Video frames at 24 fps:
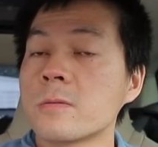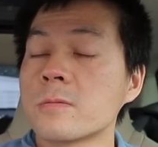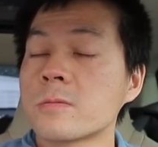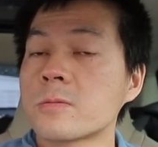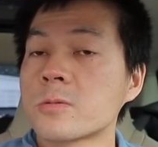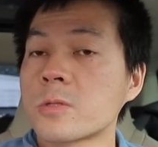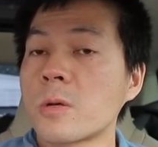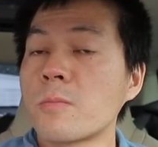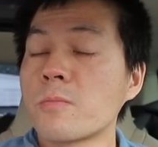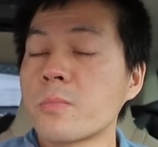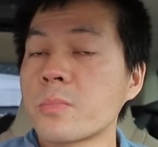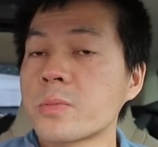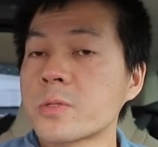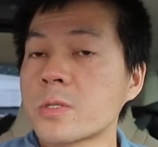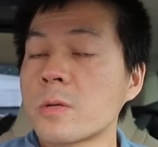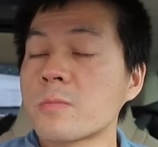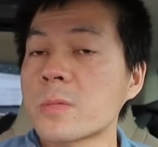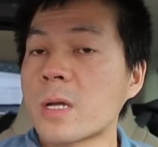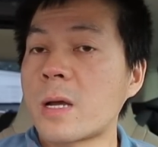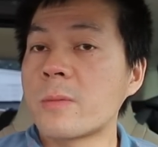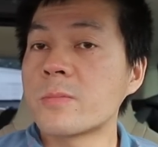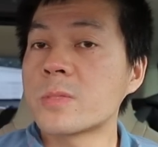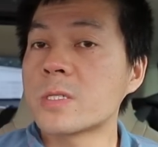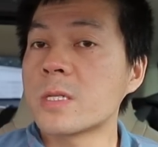
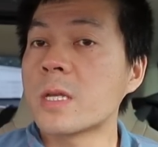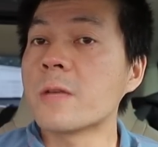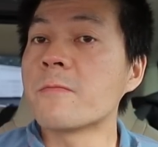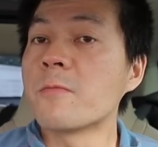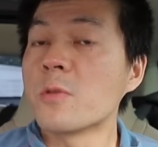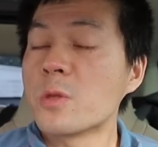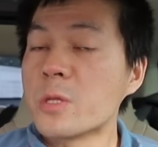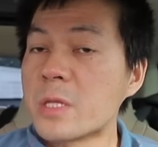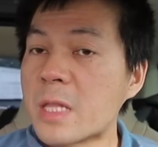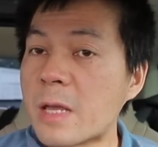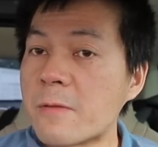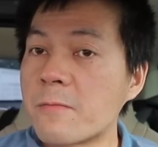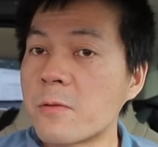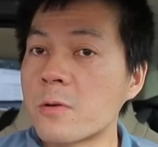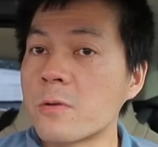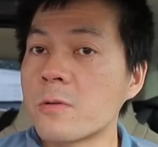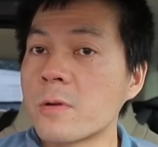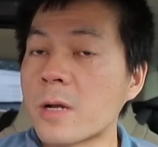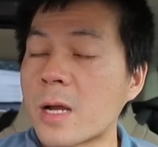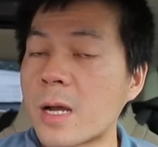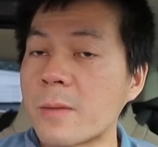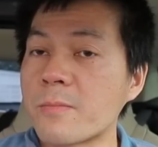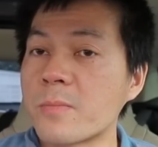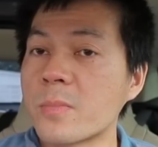sometimes it will never
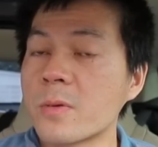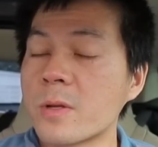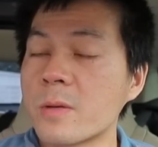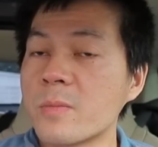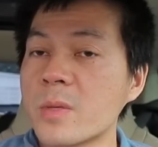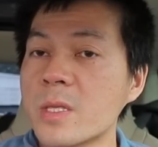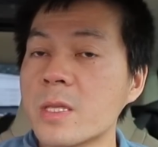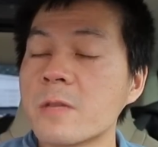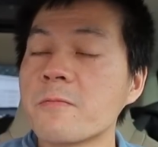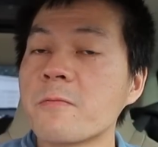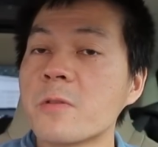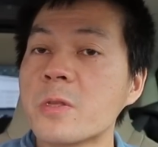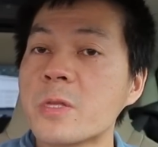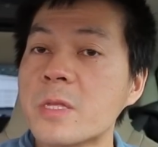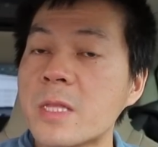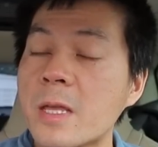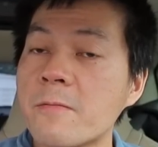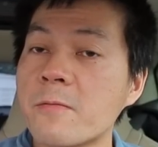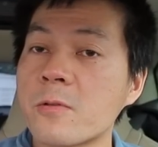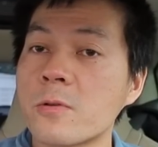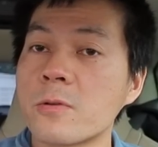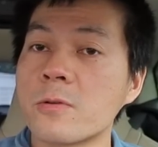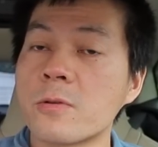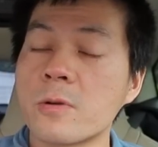happen. I mean, it will
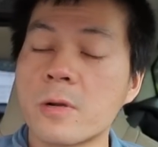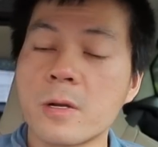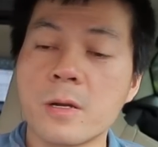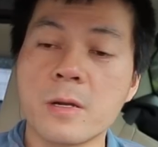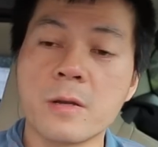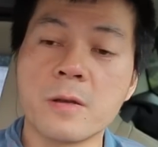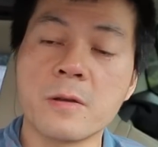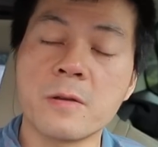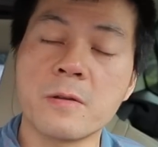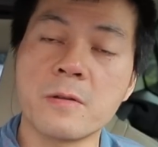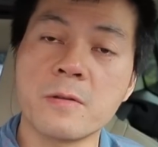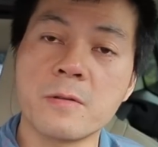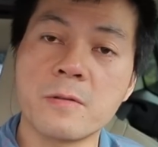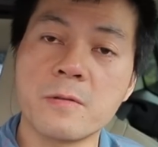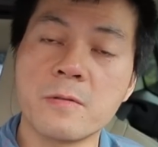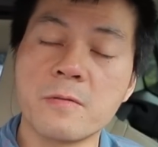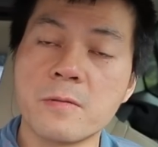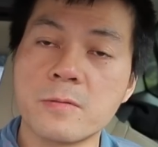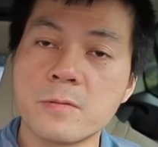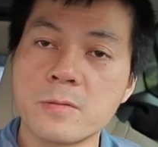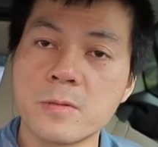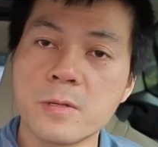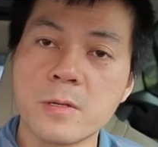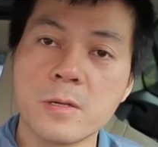
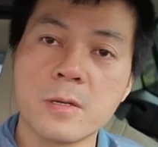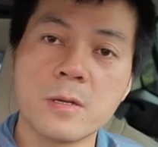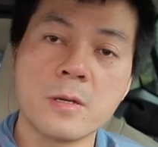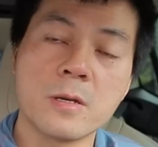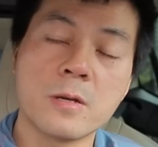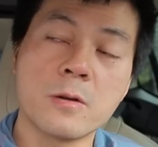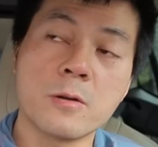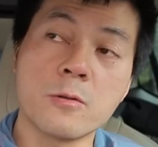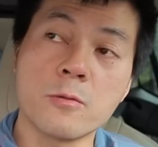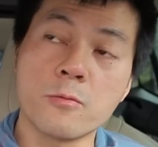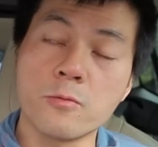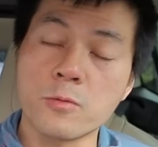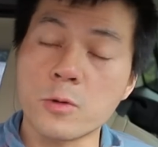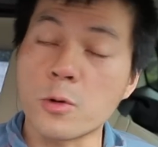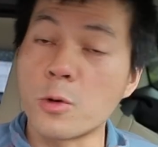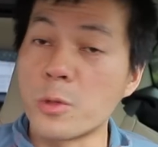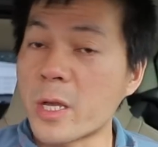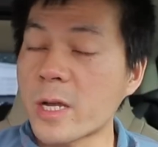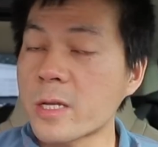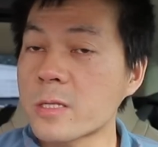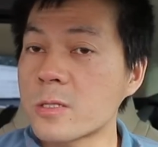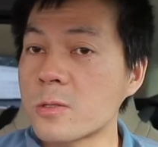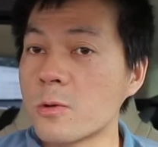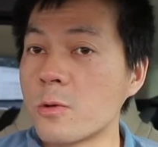never
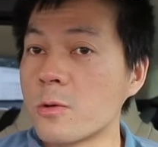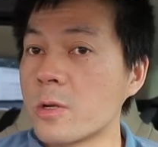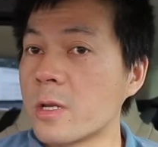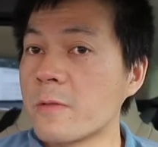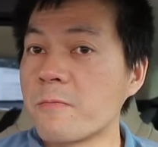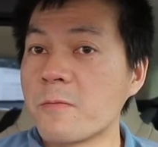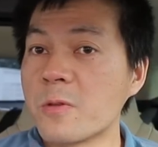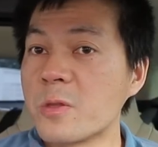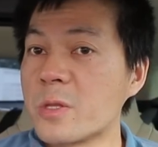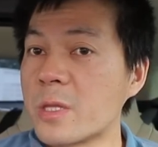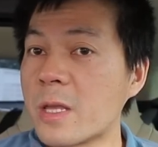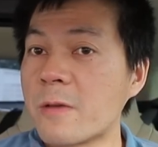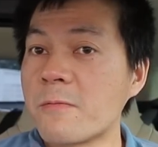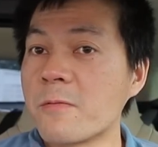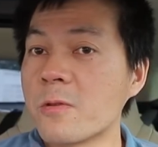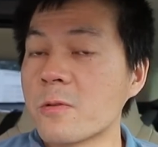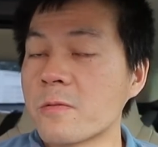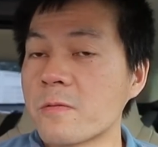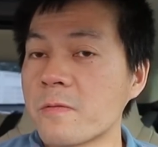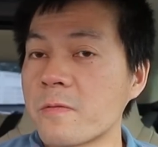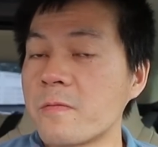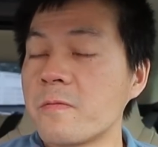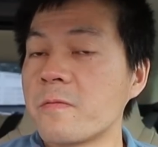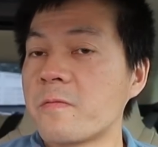connect, or it will
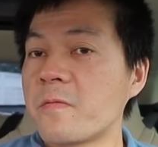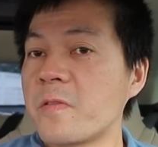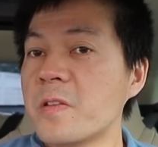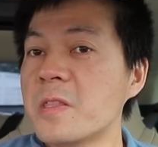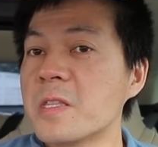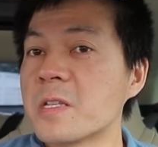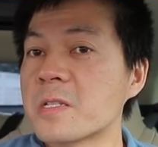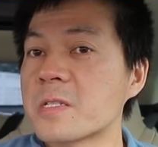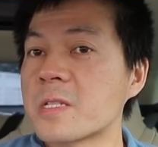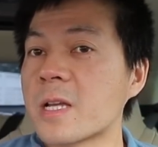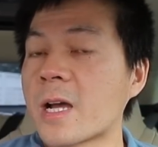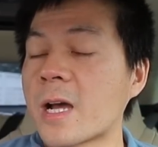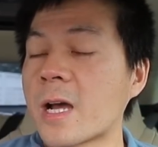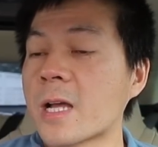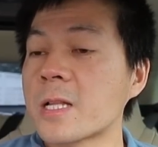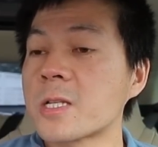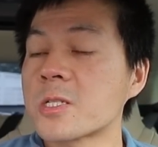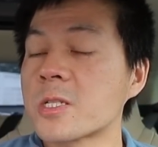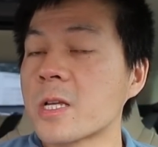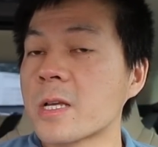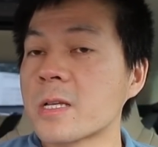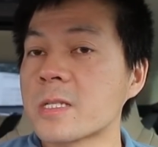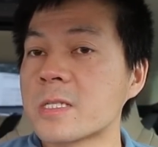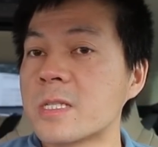never finish the
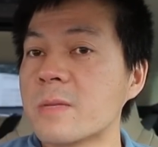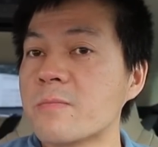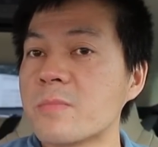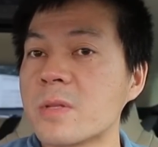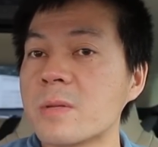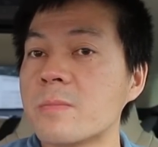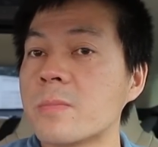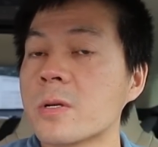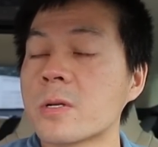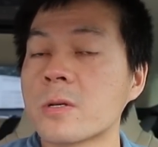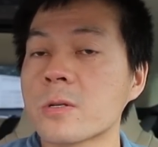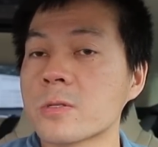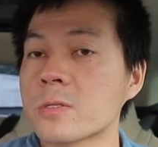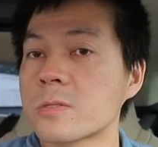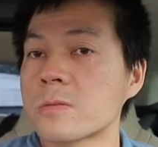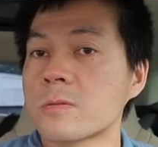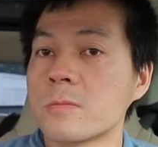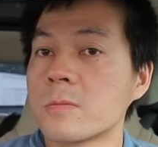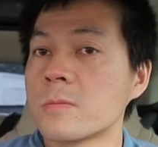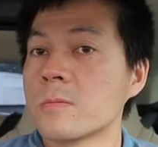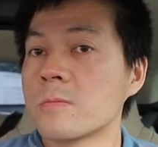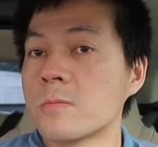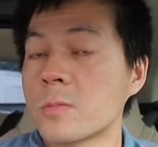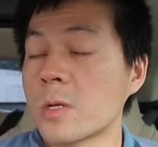handshake, simply because
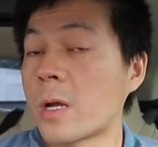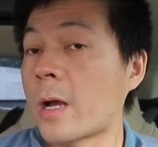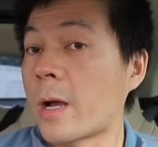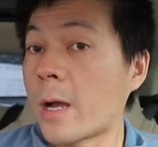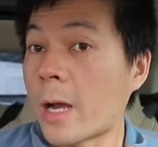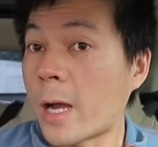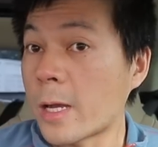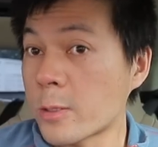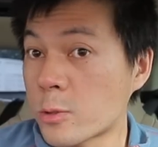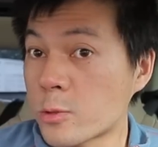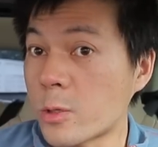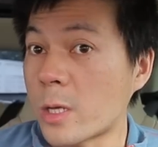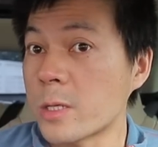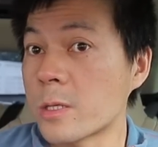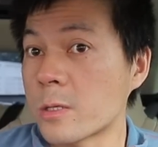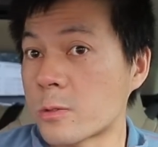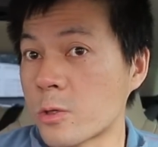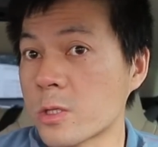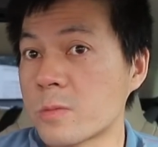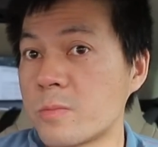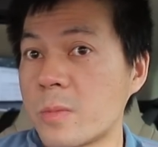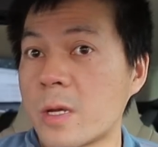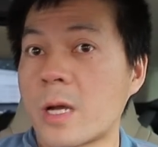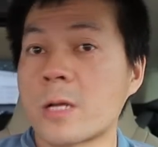I tried it.
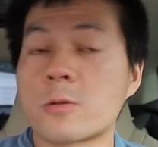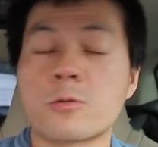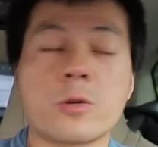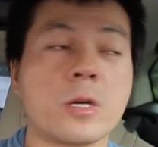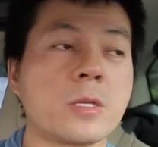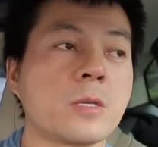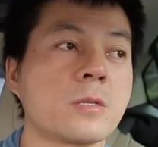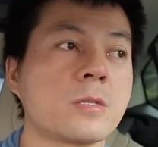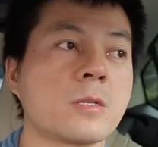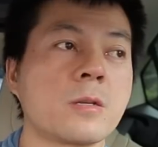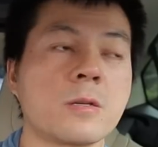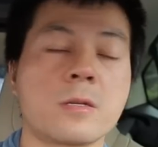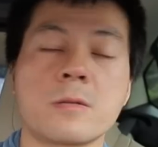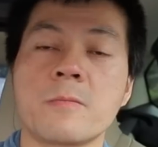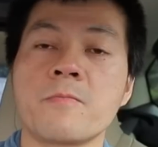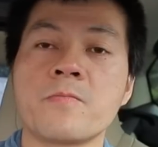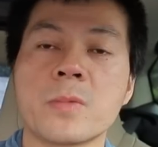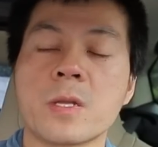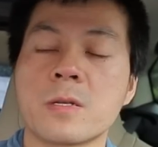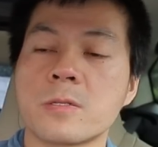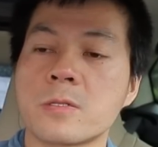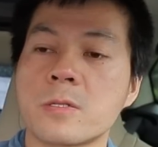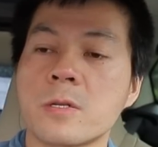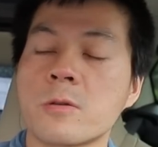Trust me, I tried it. Like,
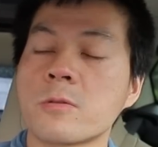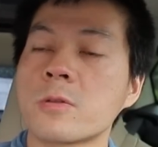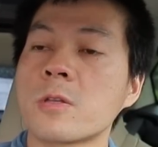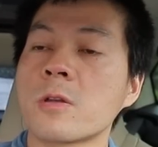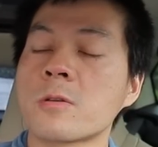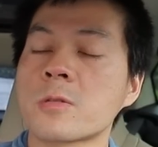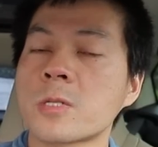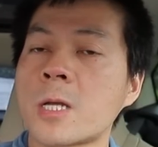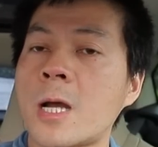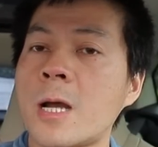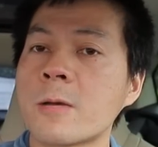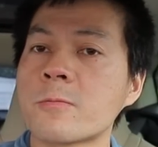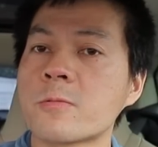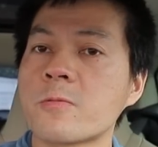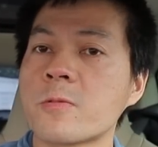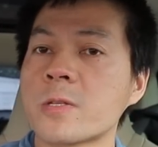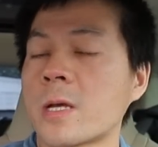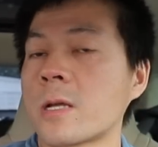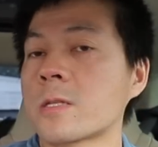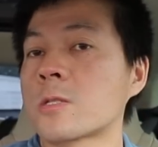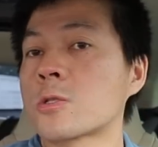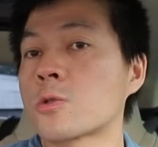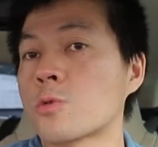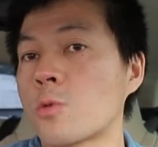there are times when
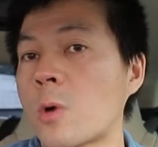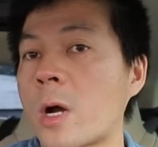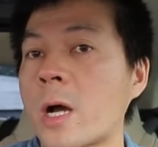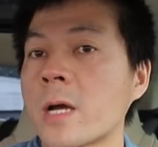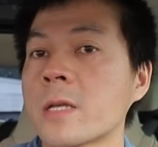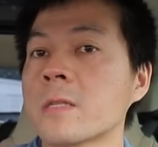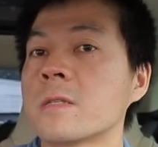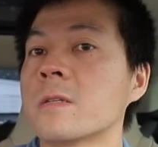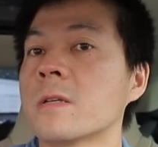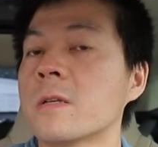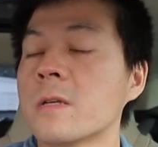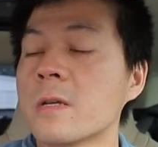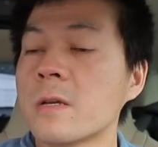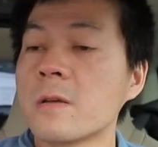I tried